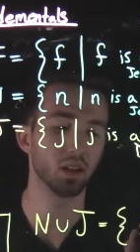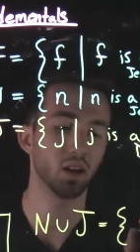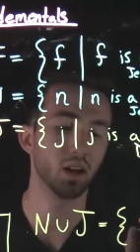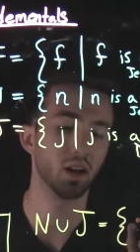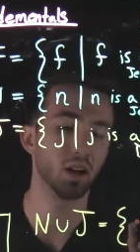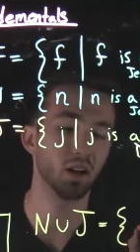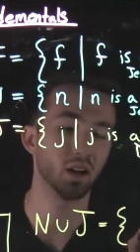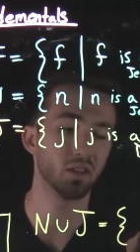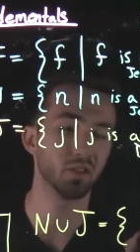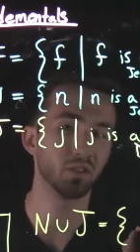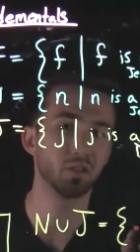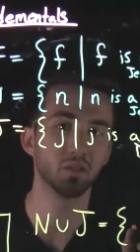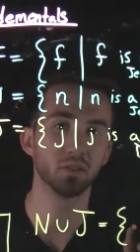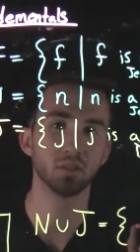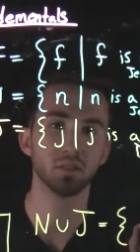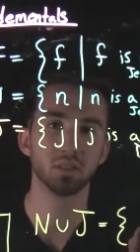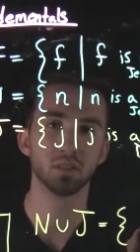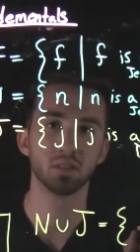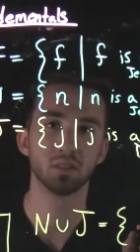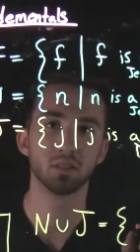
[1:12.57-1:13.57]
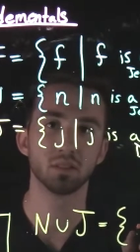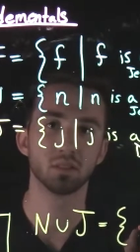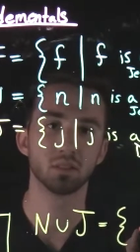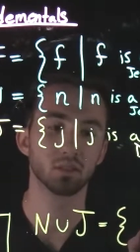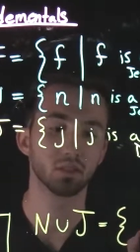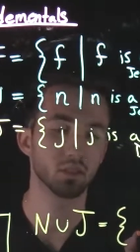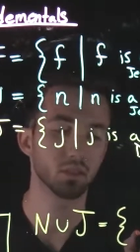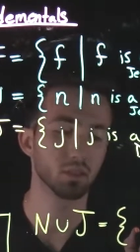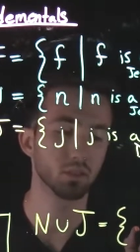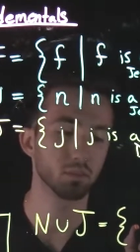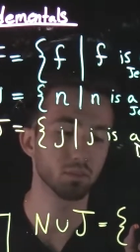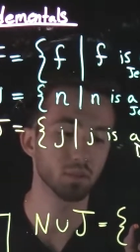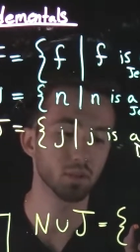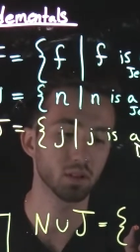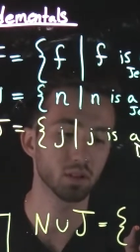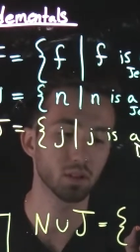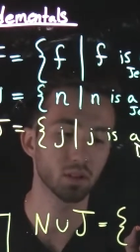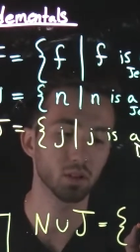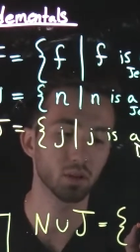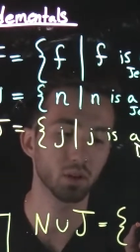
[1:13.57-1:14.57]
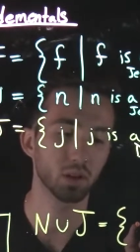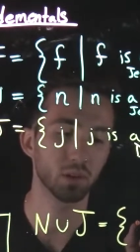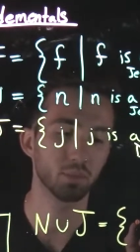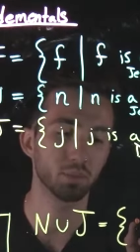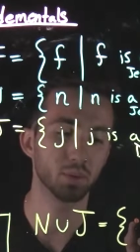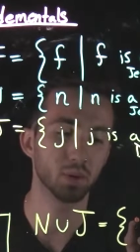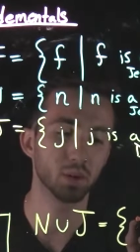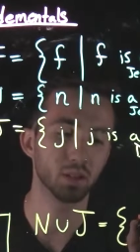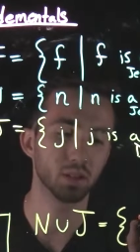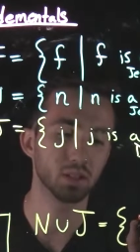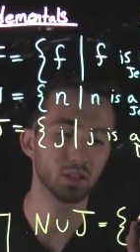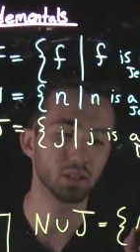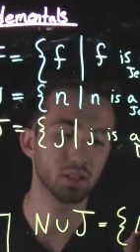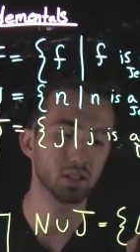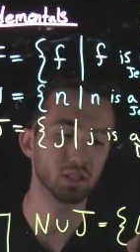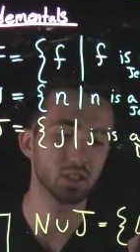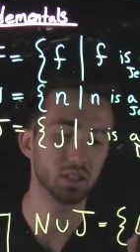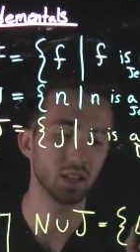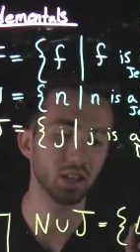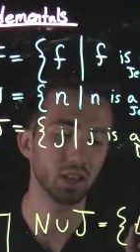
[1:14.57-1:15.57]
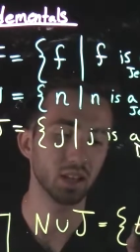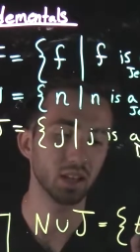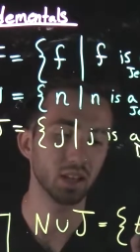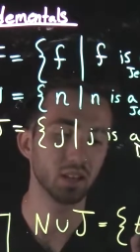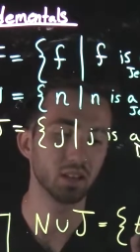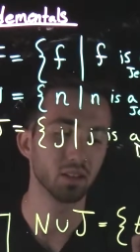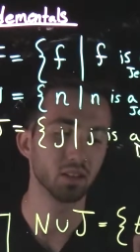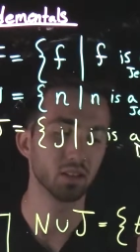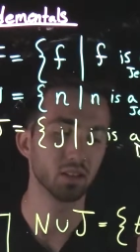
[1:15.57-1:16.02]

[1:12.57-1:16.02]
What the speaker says: of, going to put T.